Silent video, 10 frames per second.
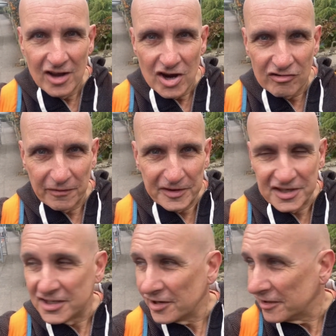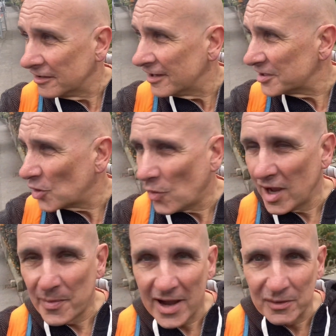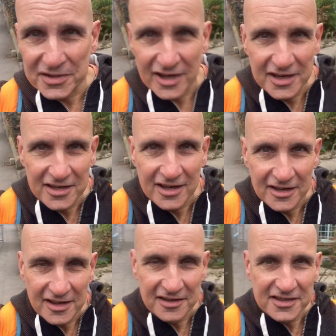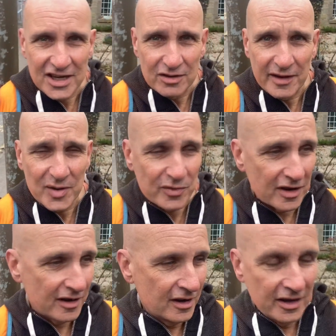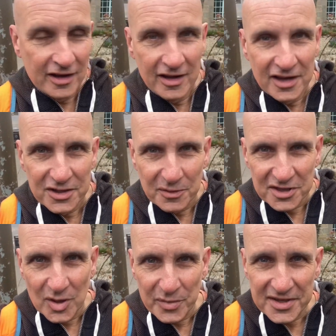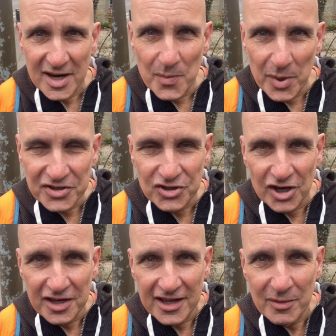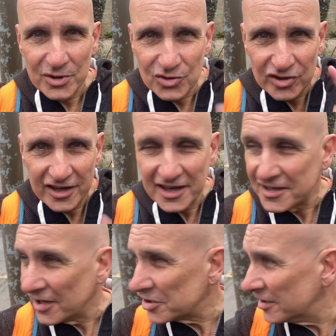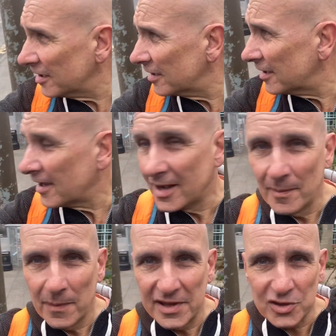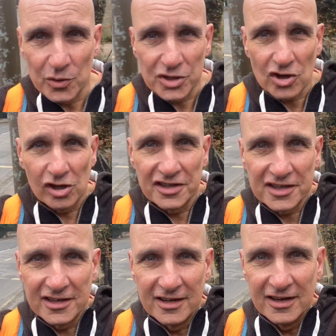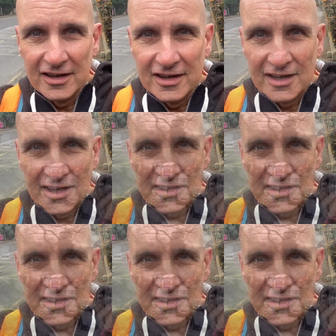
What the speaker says: graffiti tunnel. It's quite a bit outside the centre of Edinburgh. So it was a number 10 bus journey there, which was really nice actually. Let's go to Colinton and